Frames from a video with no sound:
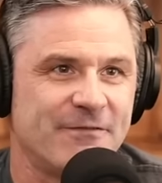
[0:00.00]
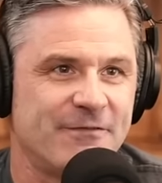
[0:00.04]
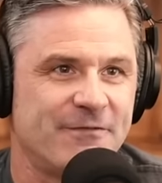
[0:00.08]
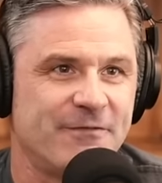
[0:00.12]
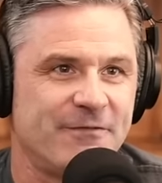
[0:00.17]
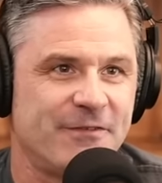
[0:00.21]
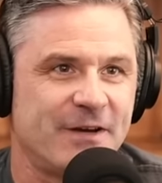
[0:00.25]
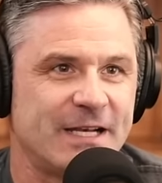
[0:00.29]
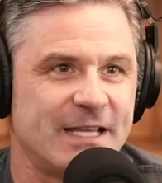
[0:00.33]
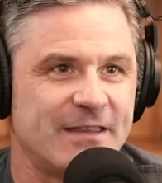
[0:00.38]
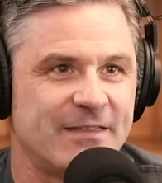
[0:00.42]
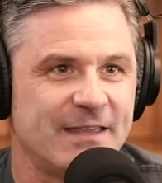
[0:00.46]
of
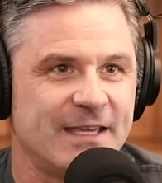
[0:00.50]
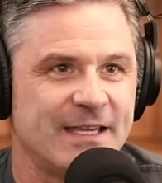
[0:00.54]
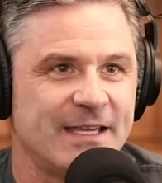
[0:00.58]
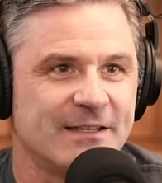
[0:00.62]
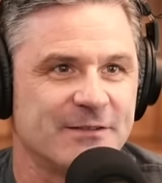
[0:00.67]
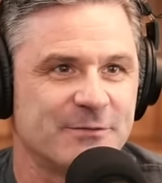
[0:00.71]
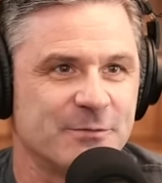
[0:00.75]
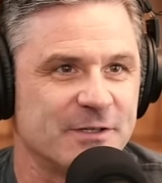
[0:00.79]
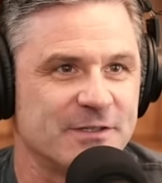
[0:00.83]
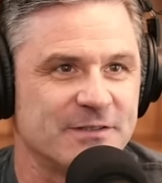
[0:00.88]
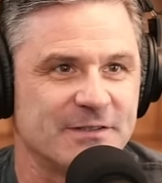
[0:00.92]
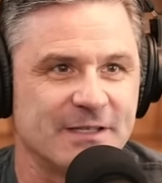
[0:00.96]
funny
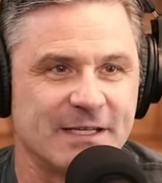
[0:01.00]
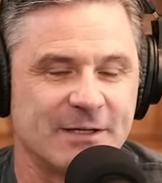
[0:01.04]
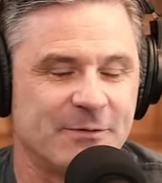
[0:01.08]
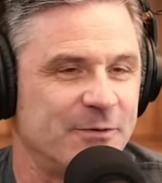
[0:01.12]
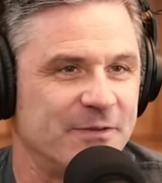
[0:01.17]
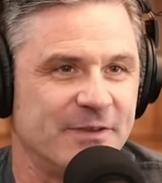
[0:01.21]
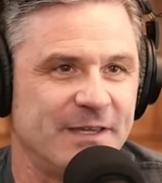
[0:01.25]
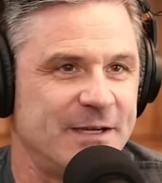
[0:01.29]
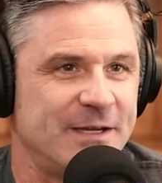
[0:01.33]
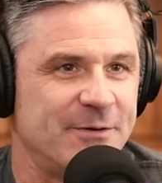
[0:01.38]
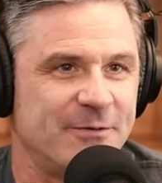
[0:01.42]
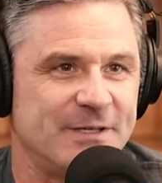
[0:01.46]
things where it's like,
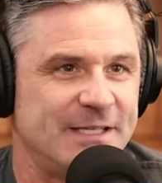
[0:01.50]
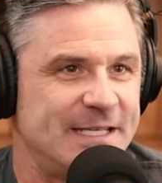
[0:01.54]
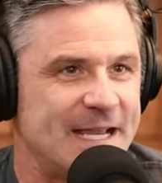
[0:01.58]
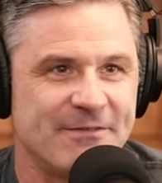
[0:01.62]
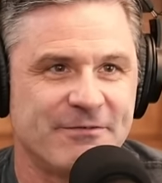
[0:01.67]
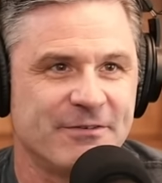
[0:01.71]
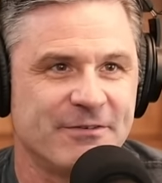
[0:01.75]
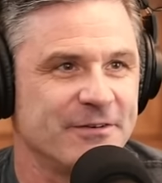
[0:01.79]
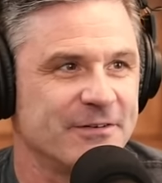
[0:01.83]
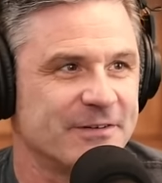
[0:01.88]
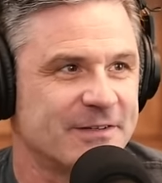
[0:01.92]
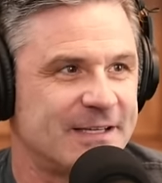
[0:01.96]
well, they would
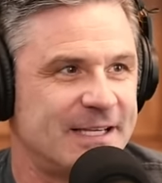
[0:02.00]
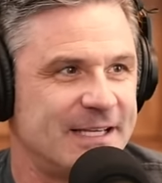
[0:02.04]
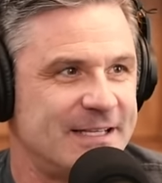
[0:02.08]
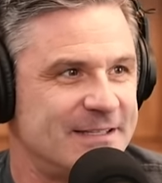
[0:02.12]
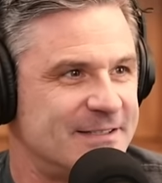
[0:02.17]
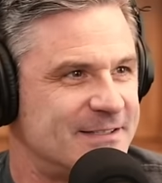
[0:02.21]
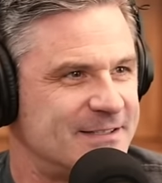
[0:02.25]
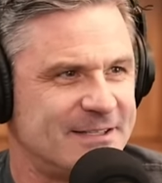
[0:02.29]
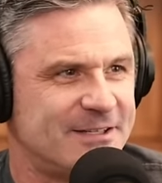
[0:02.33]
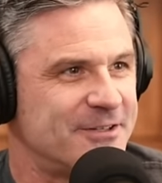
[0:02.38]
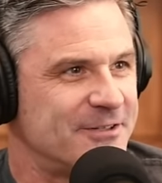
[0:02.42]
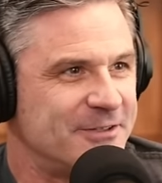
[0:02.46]
never
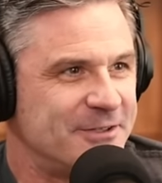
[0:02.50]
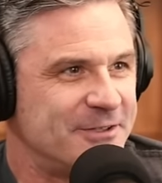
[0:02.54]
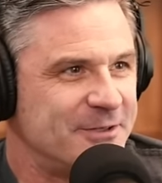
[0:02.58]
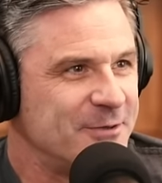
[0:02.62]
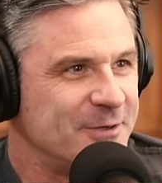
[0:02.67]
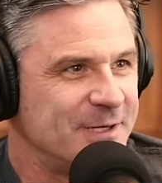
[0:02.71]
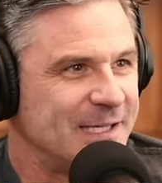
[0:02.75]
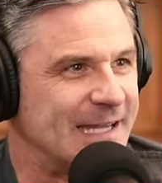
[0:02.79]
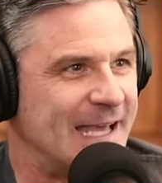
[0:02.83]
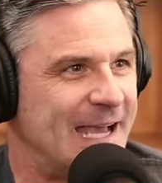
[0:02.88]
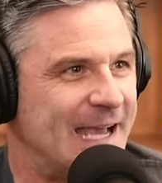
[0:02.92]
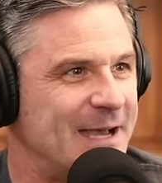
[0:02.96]
consider
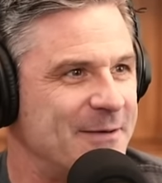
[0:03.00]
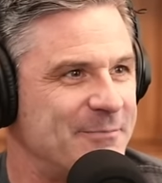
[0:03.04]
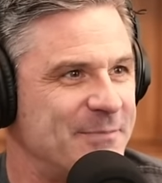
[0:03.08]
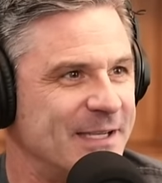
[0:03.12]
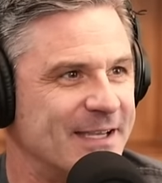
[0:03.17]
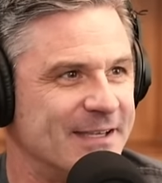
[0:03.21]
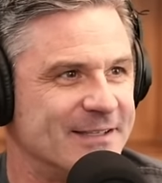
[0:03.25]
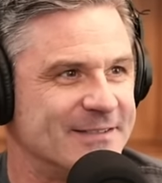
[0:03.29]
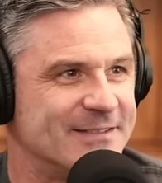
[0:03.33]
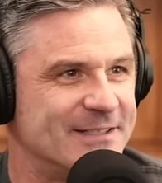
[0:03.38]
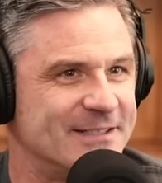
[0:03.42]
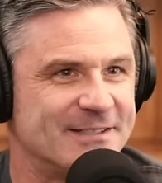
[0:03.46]
doing that
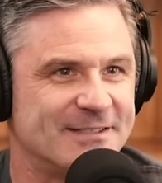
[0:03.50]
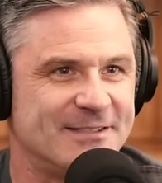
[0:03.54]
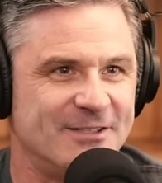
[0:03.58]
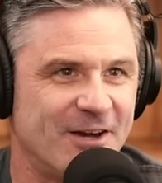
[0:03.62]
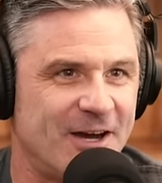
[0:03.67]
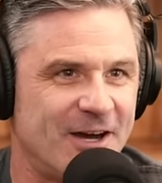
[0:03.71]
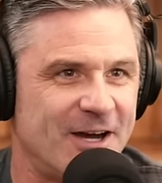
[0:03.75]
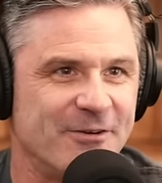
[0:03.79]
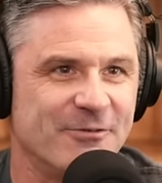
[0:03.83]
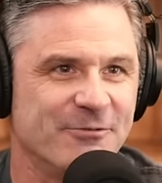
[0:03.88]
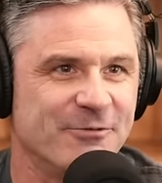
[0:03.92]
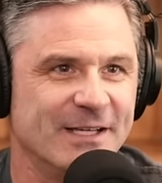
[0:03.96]
because it's
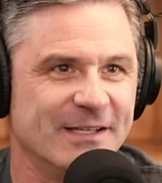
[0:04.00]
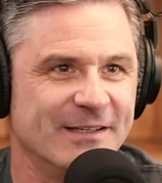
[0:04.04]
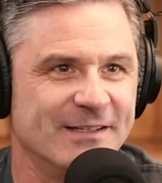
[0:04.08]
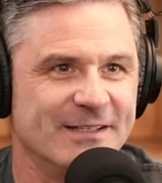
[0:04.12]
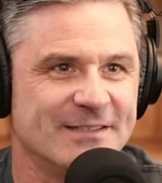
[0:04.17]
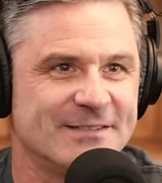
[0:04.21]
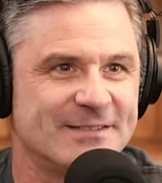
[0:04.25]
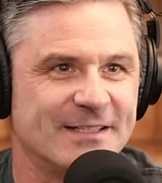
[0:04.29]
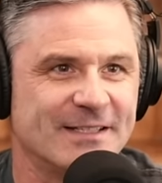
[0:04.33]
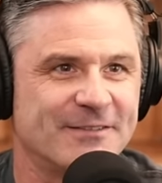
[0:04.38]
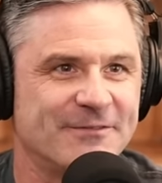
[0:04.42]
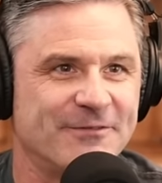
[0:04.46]
not
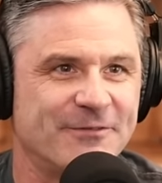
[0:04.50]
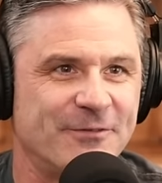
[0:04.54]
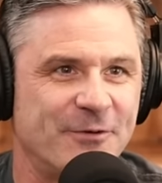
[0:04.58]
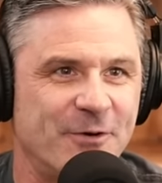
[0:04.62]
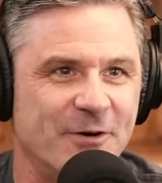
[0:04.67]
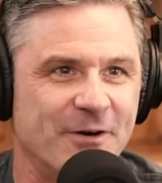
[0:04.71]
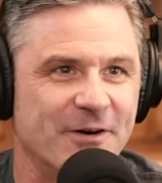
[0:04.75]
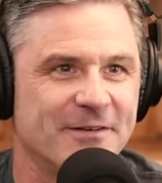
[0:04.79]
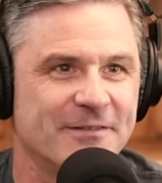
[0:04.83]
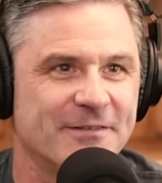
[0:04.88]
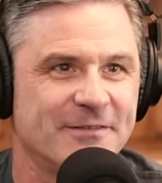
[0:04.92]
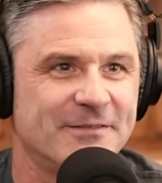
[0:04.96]
realistic
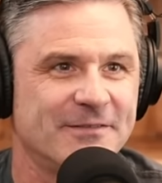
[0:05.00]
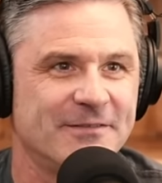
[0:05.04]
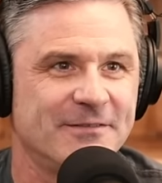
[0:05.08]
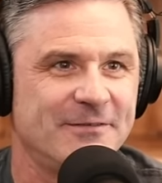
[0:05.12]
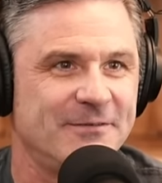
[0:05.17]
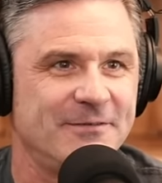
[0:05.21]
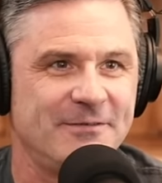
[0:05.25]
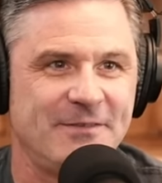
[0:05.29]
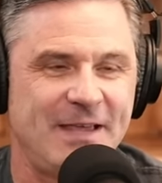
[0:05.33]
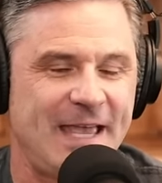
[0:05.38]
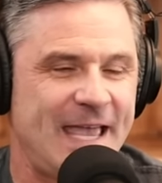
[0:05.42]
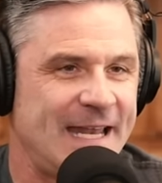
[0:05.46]
for
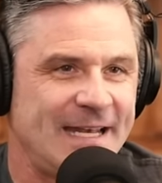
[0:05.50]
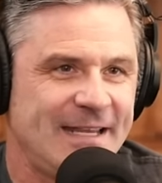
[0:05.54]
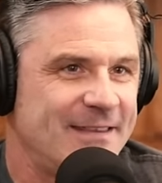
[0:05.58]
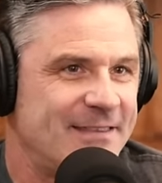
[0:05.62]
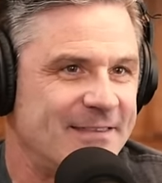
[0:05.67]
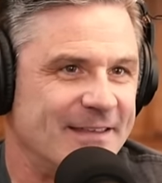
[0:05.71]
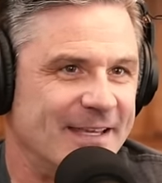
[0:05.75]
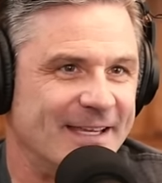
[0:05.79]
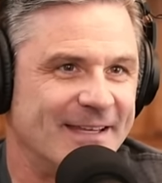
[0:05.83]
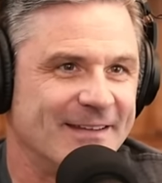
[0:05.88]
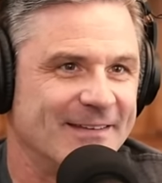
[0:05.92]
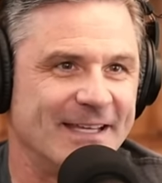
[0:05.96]

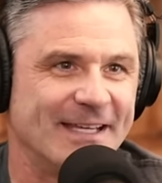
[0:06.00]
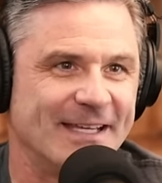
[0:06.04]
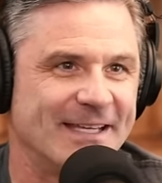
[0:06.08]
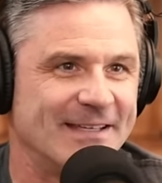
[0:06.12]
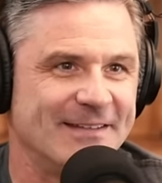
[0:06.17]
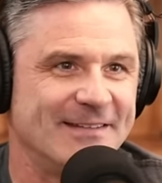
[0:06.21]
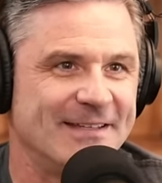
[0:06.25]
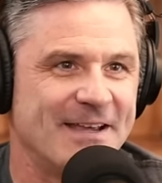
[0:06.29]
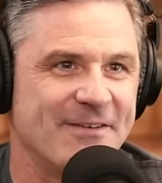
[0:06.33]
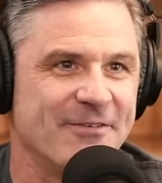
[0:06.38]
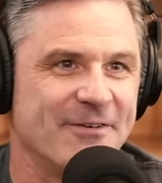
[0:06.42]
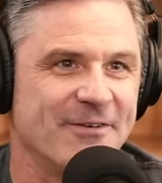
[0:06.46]
anything. Like
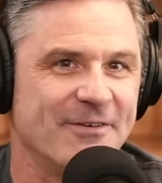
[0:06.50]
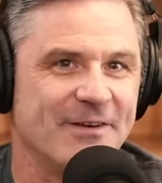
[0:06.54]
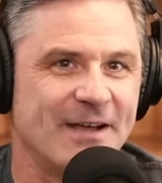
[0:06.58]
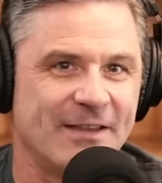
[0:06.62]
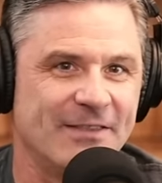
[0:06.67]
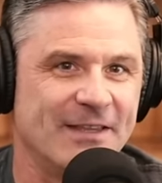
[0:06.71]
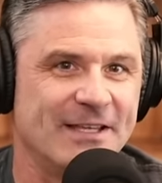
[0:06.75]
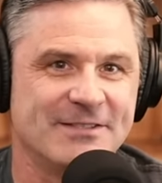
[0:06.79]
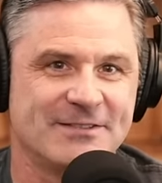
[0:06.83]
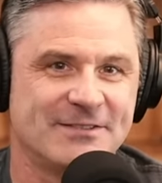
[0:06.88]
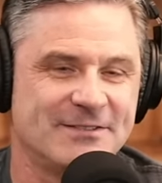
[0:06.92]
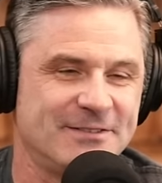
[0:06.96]
it never,
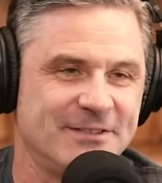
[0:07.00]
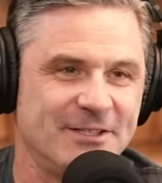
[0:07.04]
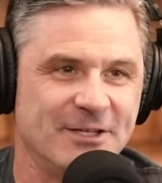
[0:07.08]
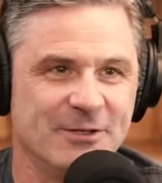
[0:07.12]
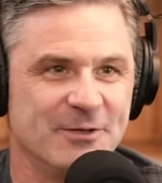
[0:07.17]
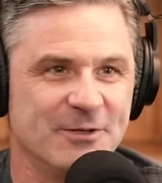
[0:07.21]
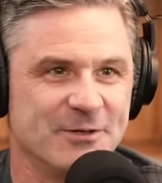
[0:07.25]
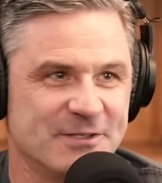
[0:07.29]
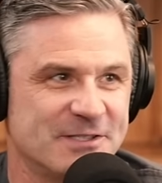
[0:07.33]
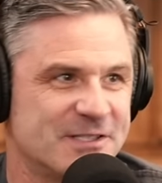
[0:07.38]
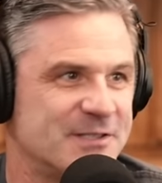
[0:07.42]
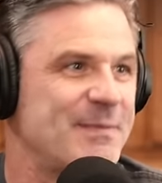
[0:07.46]
unless you know
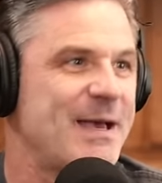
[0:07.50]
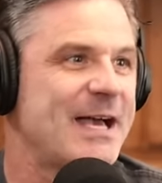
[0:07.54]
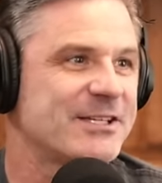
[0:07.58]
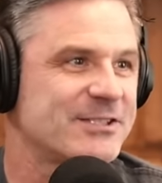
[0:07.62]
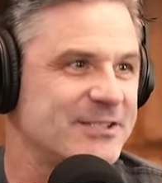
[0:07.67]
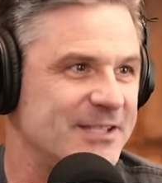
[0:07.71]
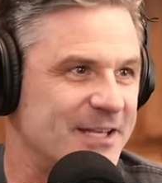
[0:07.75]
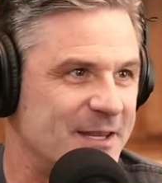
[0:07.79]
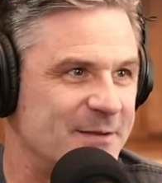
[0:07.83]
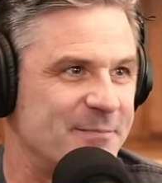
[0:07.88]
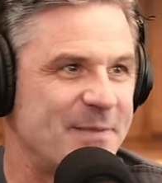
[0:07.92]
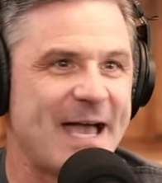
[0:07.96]
you're
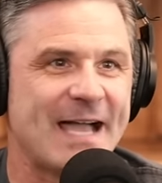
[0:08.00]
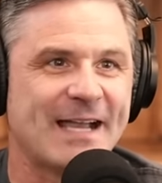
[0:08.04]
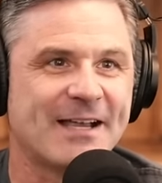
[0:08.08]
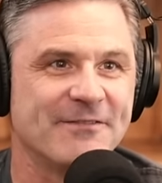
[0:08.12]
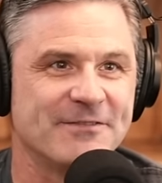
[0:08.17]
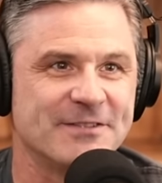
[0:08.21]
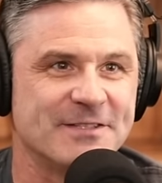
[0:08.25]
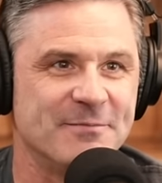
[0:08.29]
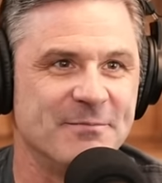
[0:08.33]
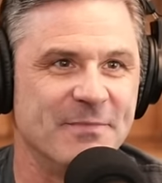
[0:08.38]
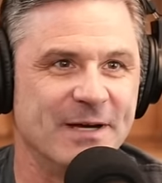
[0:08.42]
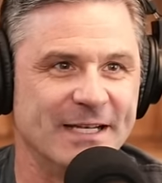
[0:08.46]
smashing into the back
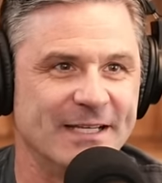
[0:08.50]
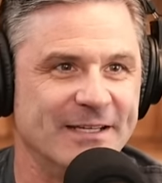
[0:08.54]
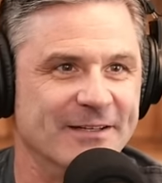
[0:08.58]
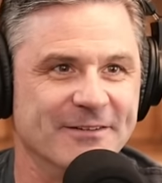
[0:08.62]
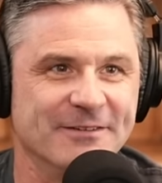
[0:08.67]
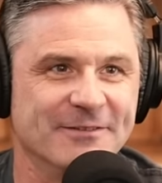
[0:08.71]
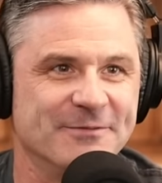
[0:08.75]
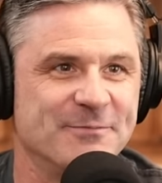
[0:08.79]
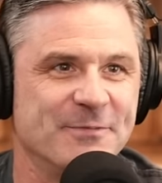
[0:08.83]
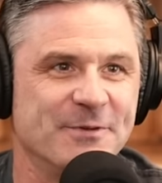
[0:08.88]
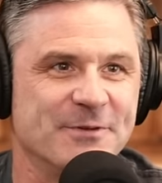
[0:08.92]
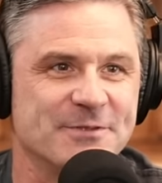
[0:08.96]
of somebody
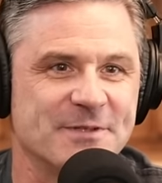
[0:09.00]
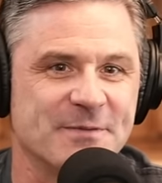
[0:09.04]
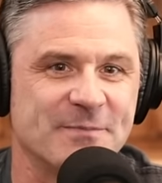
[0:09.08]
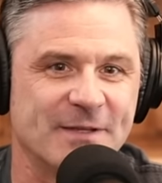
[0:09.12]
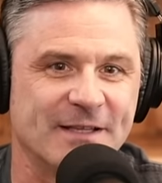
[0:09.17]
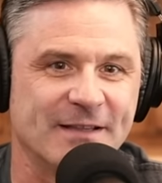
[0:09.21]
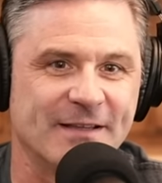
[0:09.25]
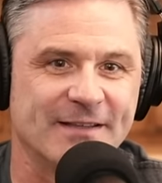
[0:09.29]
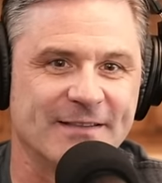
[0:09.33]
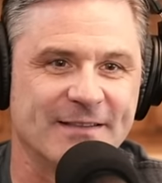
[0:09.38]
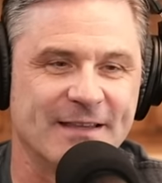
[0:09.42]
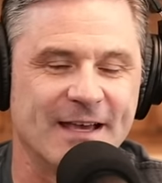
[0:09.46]
or or
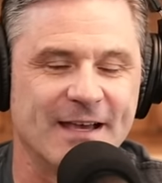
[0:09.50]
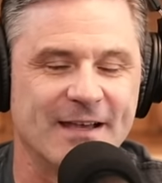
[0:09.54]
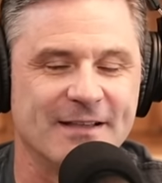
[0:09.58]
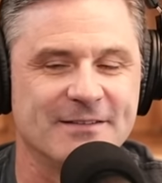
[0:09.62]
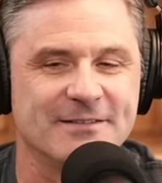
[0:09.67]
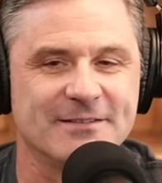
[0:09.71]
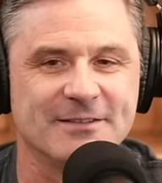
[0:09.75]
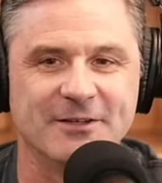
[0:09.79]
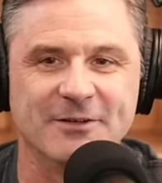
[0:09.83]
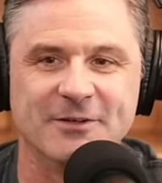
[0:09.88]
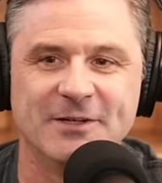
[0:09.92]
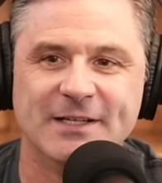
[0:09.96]
something like
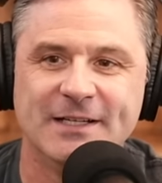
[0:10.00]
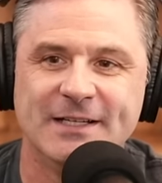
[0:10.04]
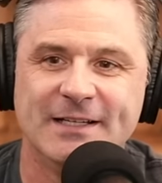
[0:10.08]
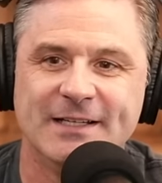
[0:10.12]
that. So,